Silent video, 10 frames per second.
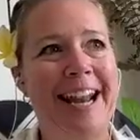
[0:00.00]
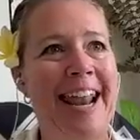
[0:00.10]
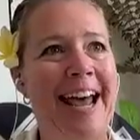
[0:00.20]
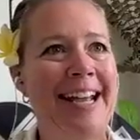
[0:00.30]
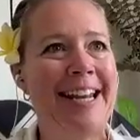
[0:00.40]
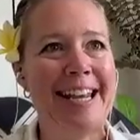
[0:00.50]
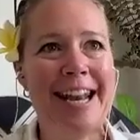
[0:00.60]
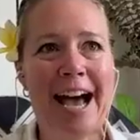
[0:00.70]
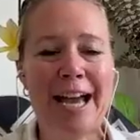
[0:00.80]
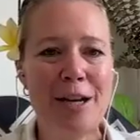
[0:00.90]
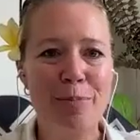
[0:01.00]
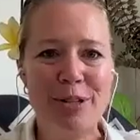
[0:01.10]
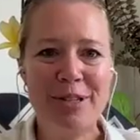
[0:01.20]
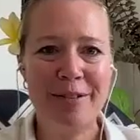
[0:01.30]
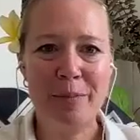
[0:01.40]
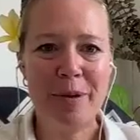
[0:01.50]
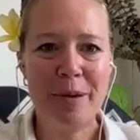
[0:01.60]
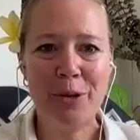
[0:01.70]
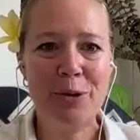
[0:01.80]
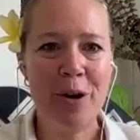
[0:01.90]
99% of the
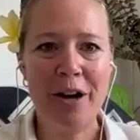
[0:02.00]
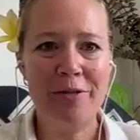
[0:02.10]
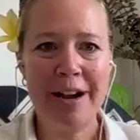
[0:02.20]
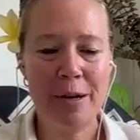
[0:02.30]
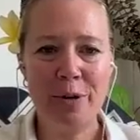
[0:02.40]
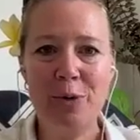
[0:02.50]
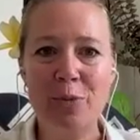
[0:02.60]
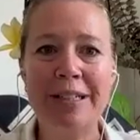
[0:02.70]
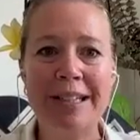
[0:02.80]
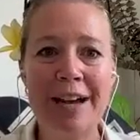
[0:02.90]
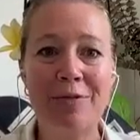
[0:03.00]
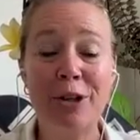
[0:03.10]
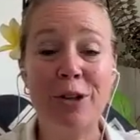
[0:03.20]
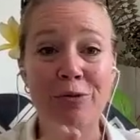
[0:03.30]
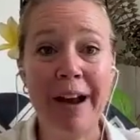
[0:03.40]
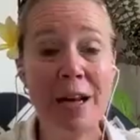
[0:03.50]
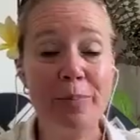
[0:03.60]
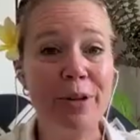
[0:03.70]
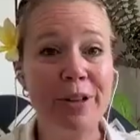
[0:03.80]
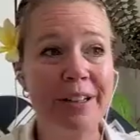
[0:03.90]
people who want to write a book will never write a
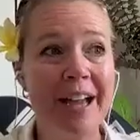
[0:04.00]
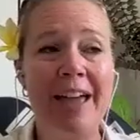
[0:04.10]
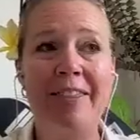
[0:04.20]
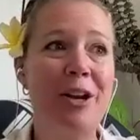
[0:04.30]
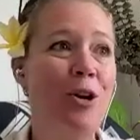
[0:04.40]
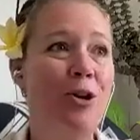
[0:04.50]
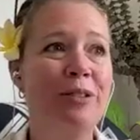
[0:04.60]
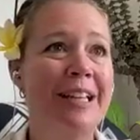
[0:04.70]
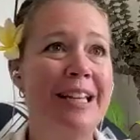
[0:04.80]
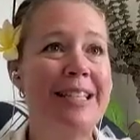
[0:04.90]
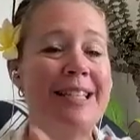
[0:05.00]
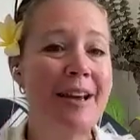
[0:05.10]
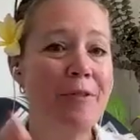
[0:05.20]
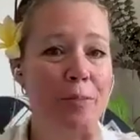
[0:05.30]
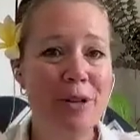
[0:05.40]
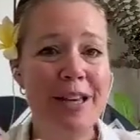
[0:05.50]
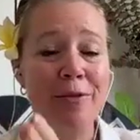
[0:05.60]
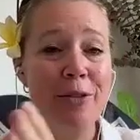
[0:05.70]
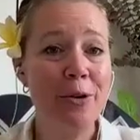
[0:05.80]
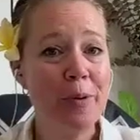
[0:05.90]
book, and then only 7%
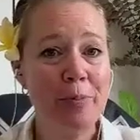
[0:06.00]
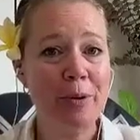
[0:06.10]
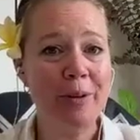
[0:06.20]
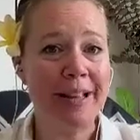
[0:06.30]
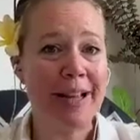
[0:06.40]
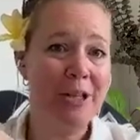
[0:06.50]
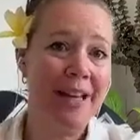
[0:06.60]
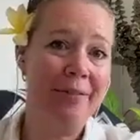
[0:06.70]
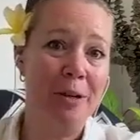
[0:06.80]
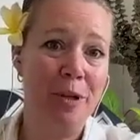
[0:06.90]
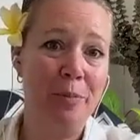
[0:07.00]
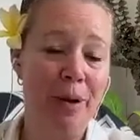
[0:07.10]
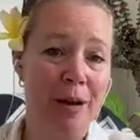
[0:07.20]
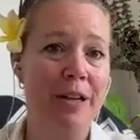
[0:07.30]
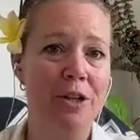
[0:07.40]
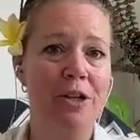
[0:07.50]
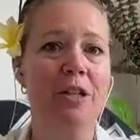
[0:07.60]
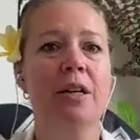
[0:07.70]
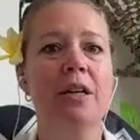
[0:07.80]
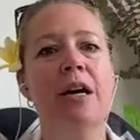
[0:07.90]
of those people will actually have their book published,